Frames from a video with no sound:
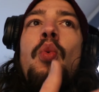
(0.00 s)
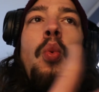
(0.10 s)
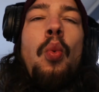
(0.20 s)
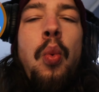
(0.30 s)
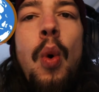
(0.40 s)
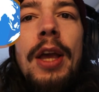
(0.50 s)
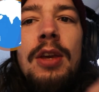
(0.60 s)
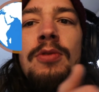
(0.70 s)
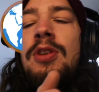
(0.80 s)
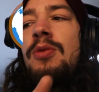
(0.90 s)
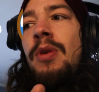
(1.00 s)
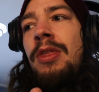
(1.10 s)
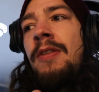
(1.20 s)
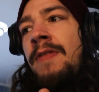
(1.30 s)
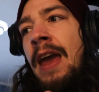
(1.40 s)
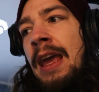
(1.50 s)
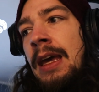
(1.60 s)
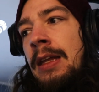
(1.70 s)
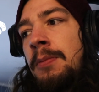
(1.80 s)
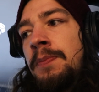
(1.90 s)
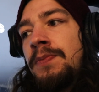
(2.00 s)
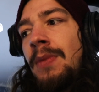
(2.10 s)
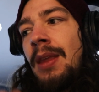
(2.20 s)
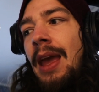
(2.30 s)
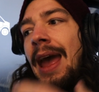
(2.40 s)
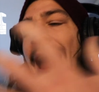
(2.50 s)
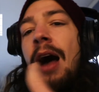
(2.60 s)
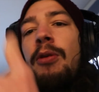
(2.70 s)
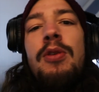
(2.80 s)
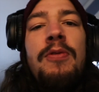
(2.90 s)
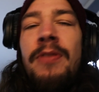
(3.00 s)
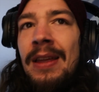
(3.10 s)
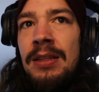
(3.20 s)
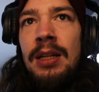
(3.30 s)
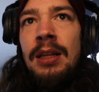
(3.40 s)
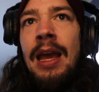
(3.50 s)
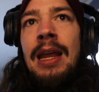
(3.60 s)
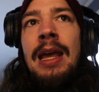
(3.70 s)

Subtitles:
what you do with the van, how you ventilate